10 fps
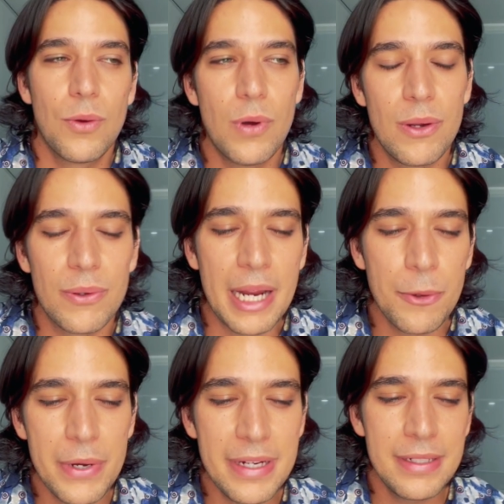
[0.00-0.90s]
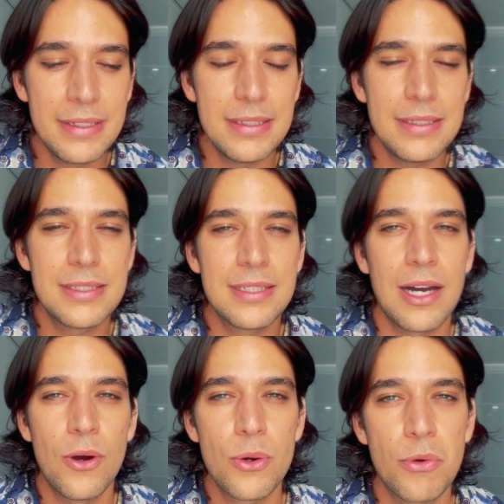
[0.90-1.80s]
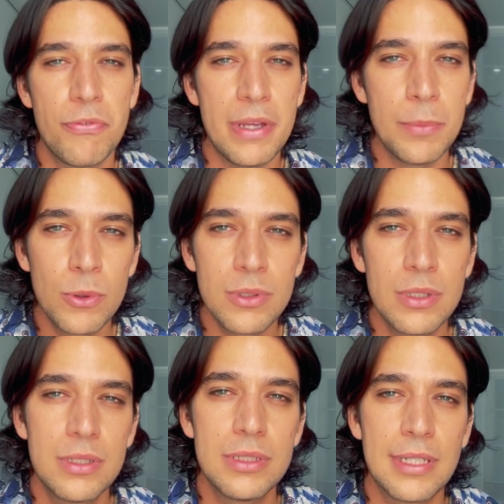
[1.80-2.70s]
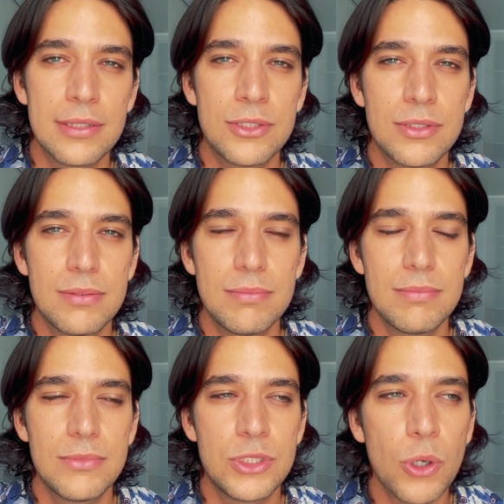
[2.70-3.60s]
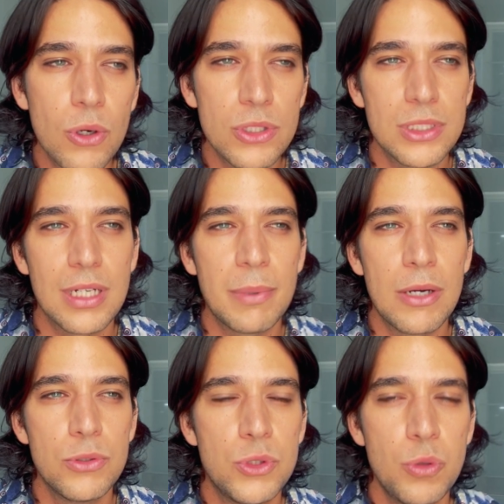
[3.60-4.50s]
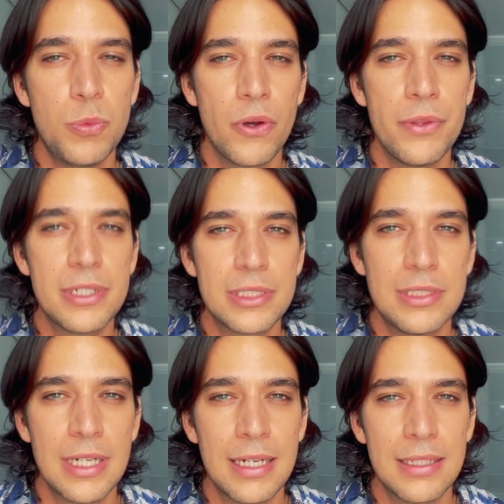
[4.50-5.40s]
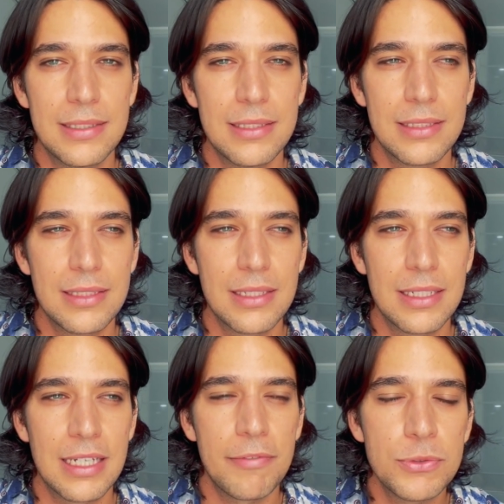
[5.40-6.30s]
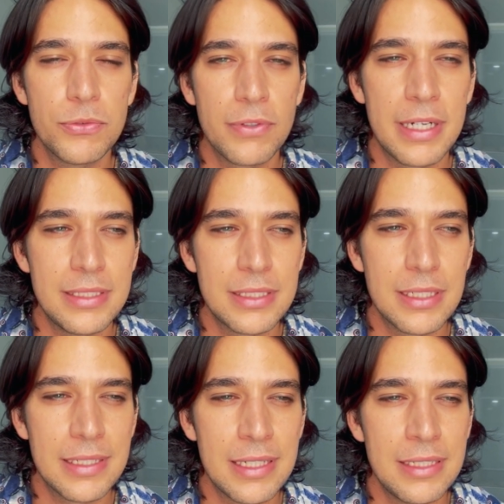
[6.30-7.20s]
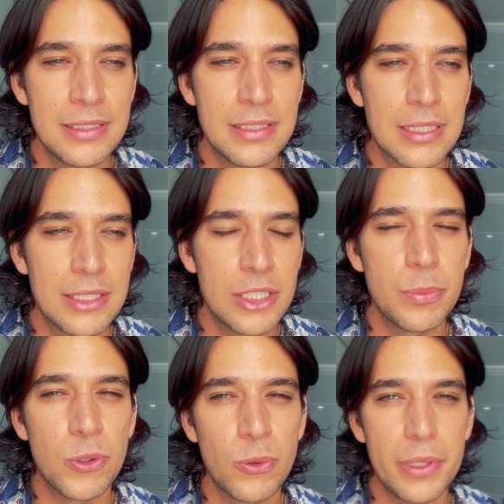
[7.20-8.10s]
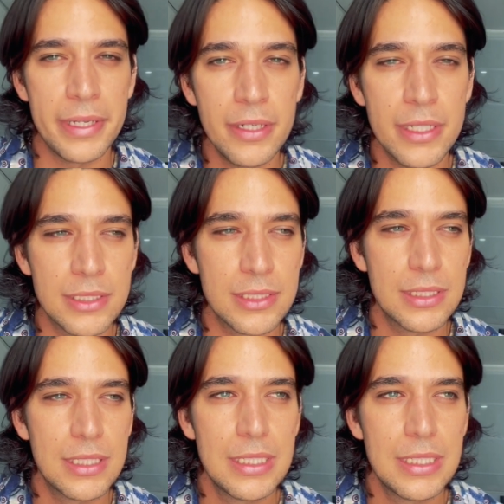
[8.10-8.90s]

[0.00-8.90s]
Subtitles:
Well, Gangrene, it's a horror fable that talks about two brothers that have to fight against a terrible illness